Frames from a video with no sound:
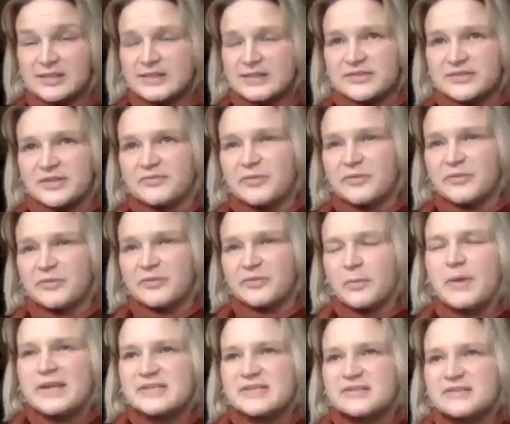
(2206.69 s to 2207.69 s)
So from a
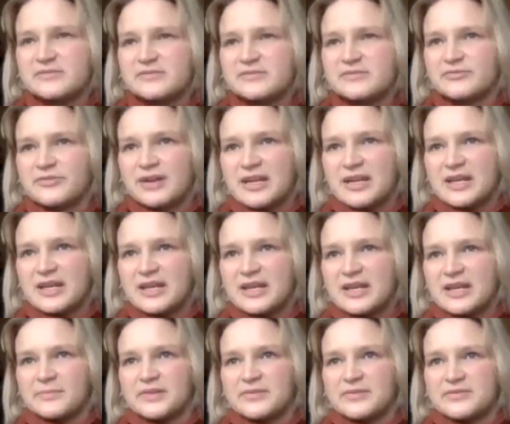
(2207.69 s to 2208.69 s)
Western frame,
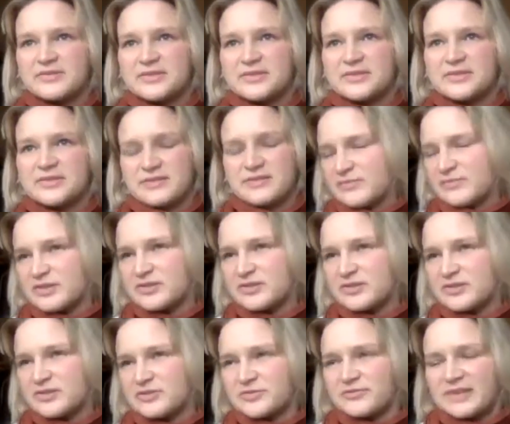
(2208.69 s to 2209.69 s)
those are the
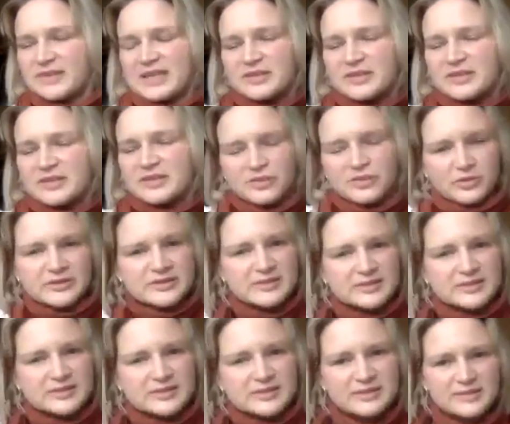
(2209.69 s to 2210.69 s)
two sort of like
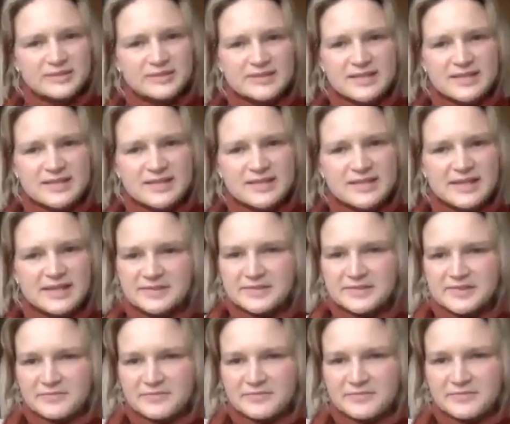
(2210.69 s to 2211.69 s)
dominant
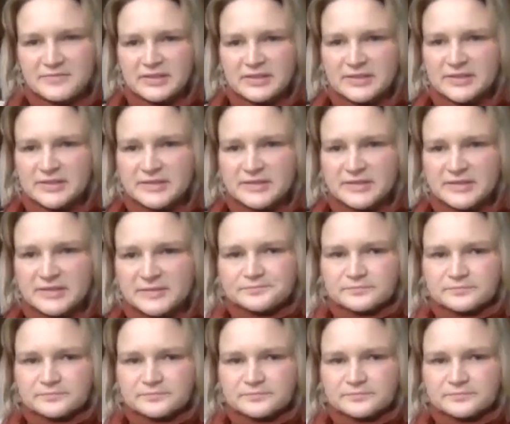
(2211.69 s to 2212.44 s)
understandings of the word.